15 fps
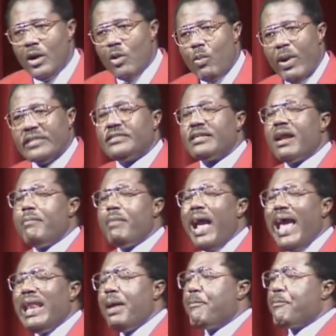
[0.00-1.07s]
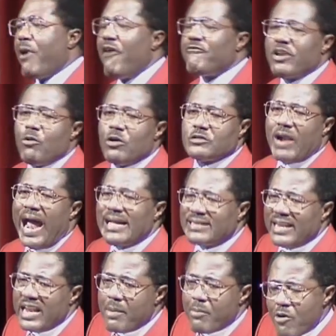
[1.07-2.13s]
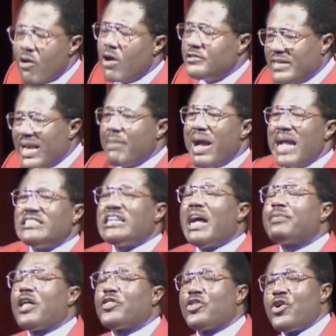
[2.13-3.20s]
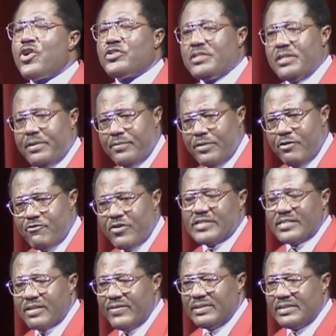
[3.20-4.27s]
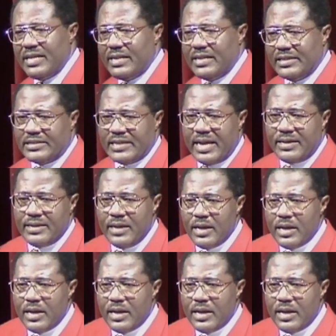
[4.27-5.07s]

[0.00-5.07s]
When Jeremiah the prophet was writing in the book of Jeremiah, chapter 30, verse 17, he said,